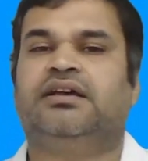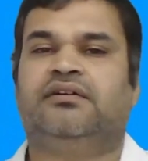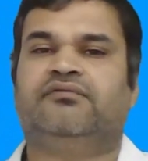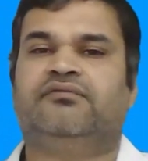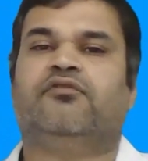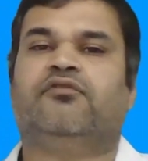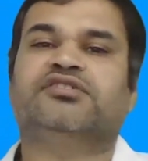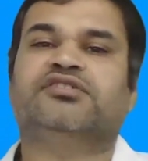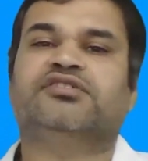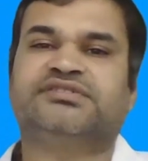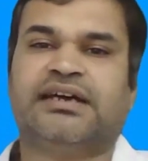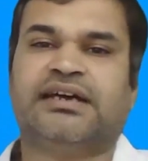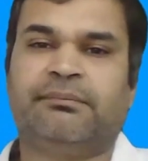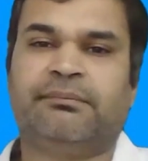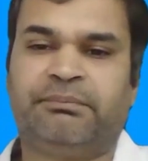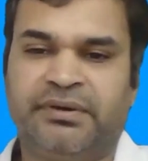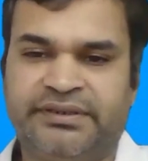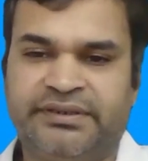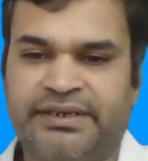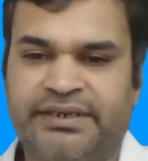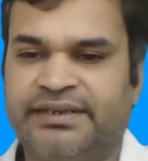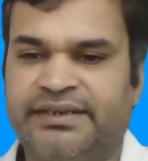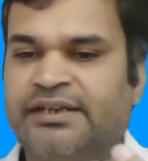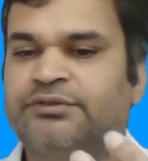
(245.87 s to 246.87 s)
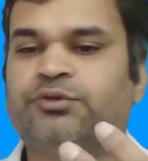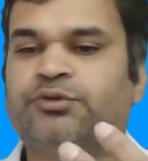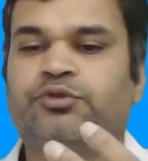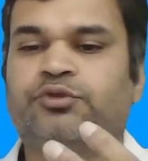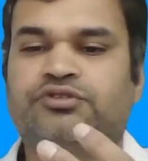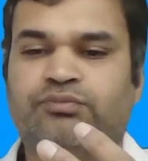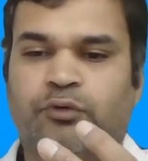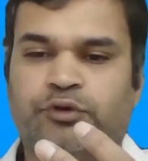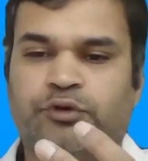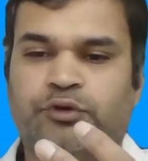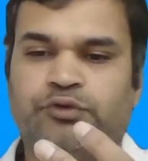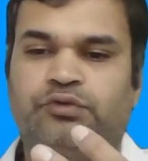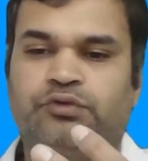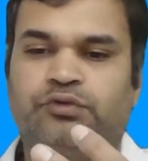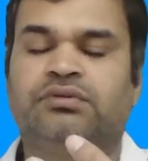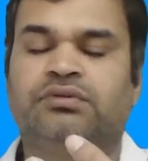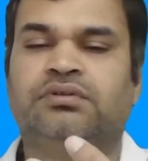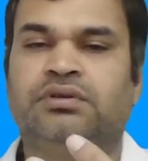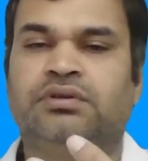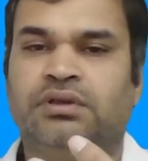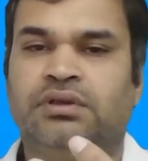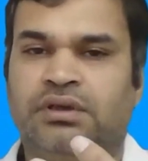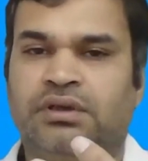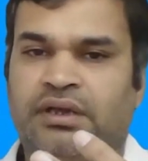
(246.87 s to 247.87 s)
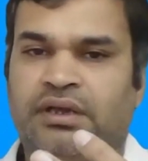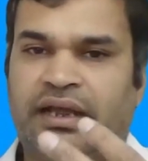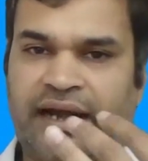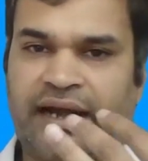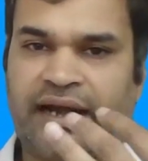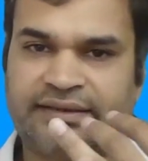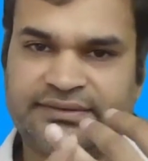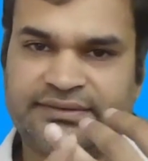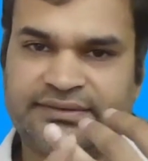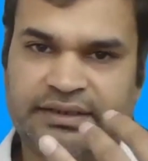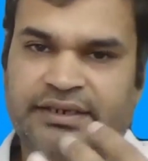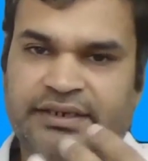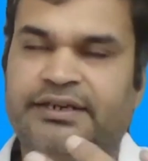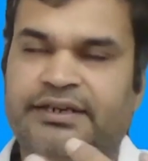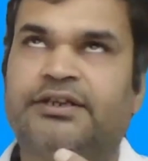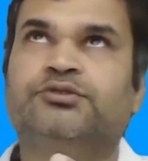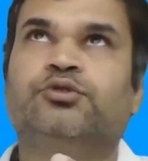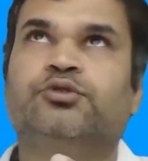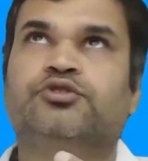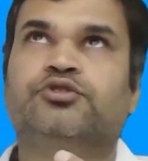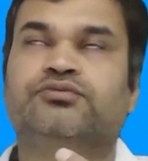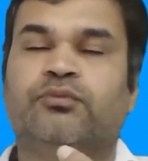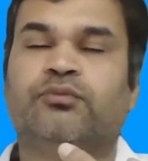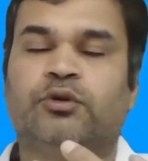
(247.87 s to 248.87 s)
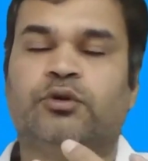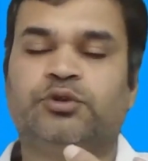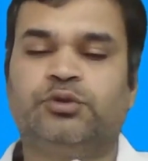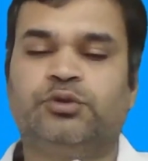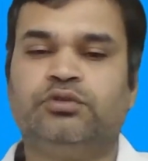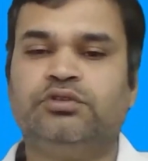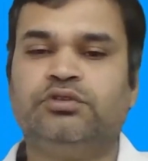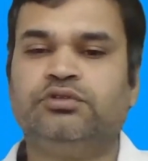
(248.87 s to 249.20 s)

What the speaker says: For example, data source module. At the data source module,